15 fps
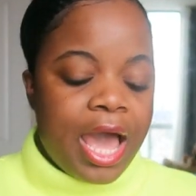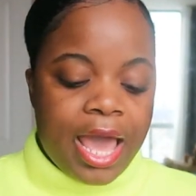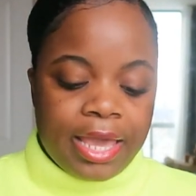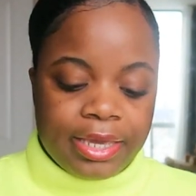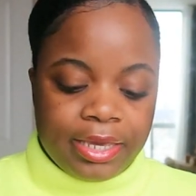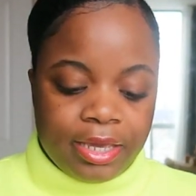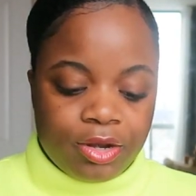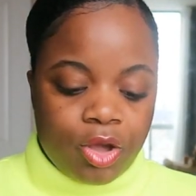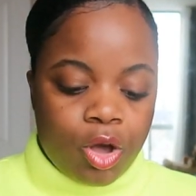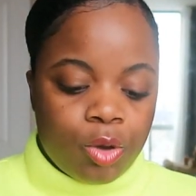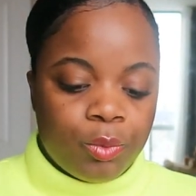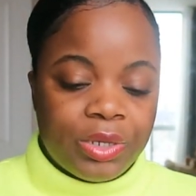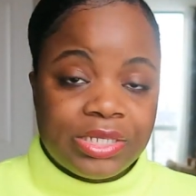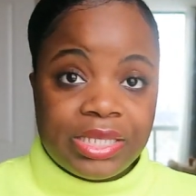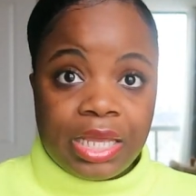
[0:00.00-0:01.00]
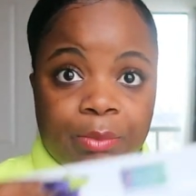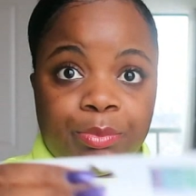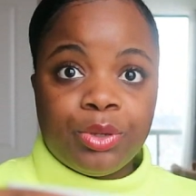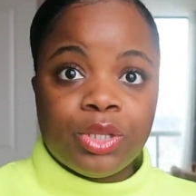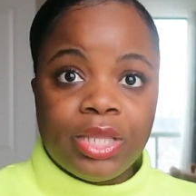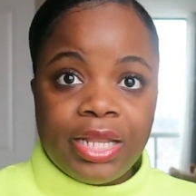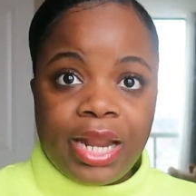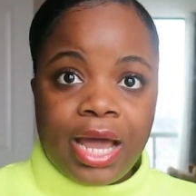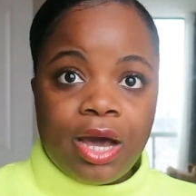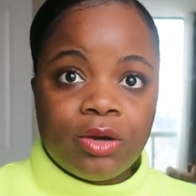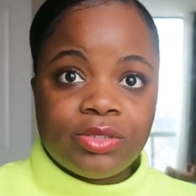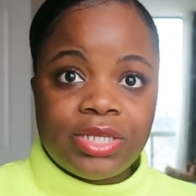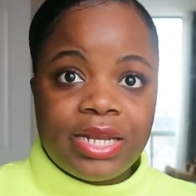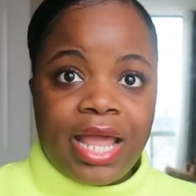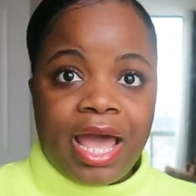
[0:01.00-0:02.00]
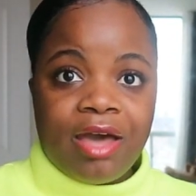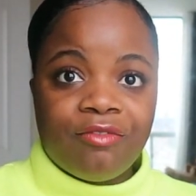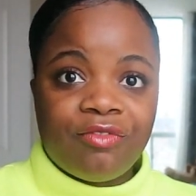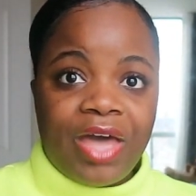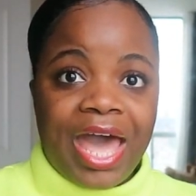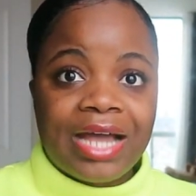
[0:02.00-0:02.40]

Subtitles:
I can always like pull it out and have